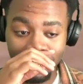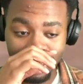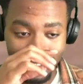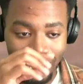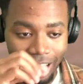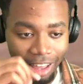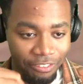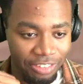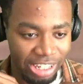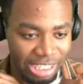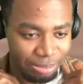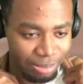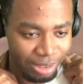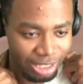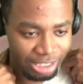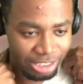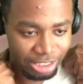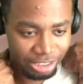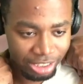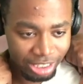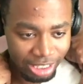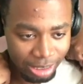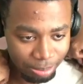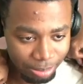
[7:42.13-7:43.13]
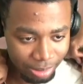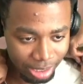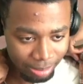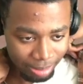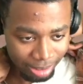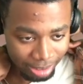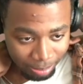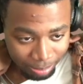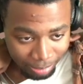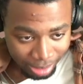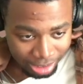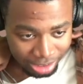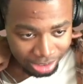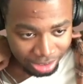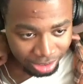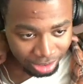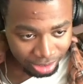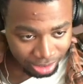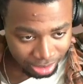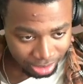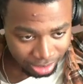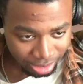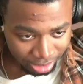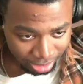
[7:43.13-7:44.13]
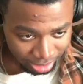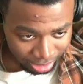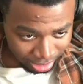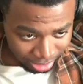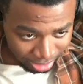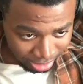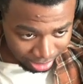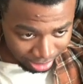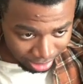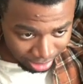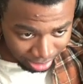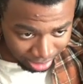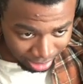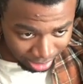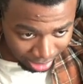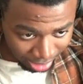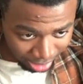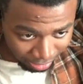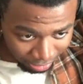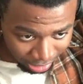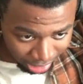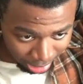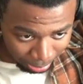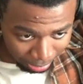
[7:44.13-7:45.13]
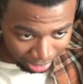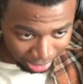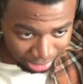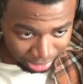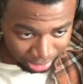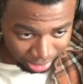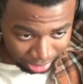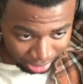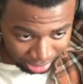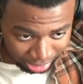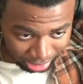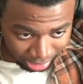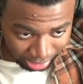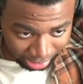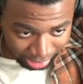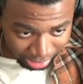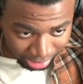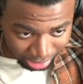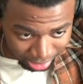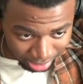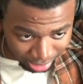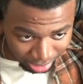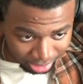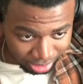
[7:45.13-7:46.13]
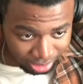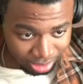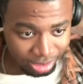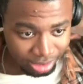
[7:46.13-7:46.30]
I gotta fix my shirt, man. My shirt. I feel like my shirt is slanted.